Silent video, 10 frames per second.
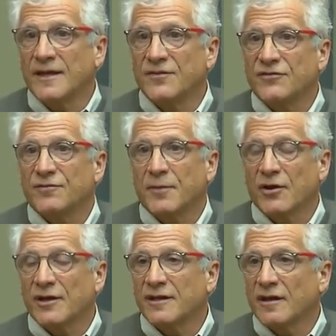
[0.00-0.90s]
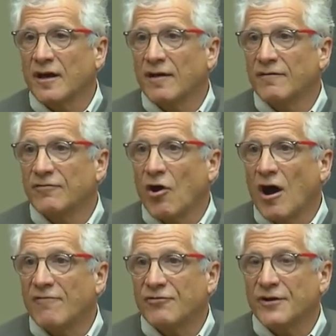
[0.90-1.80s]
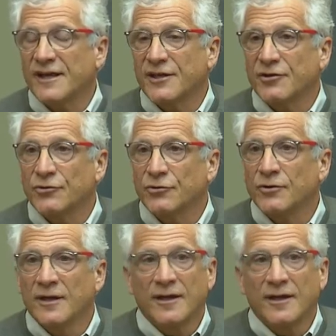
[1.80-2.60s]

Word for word: in the spirit of offering you